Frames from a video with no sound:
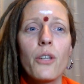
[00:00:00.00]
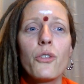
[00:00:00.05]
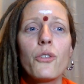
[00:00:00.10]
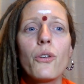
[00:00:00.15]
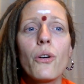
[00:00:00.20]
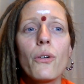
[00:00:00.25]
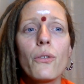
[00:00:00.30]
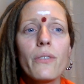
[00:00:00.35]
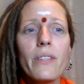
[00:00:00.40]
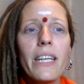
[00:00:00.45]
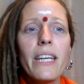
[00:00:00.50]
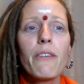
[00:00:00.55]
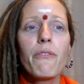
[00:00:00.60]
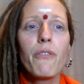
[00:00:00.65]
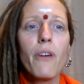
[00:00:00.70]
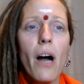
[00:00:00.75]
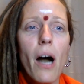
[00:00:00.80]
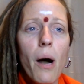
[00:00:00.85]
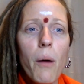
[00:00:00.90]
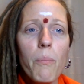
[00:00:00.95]
Don't
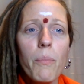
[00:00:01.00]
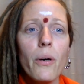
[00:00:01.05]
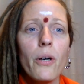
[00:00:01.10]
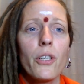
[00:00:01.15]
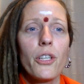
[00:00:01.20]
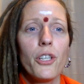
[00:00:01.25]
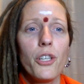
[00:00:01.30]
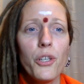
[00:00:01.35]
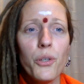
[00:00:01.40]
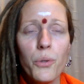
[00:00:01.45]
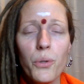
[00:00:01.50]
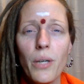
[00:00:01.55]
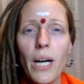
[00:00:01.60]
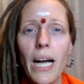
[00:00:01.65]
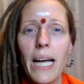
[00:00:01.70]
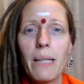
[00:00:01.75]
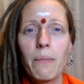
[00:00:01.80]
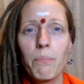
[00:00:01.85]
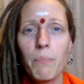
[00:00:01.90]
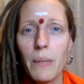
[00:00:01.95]
give up on you
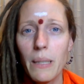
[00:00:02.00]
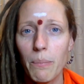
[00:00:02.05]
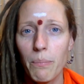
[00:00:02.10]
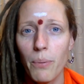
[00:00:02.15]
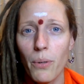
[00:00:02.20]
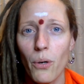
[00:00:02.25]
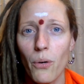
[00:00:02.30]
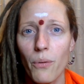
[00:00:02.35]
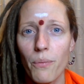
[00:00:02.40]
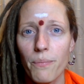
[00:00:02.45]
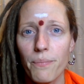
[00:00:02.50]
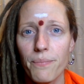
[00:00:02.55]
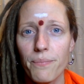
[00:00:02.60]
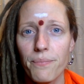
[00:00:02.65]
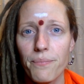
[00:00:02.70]
and people.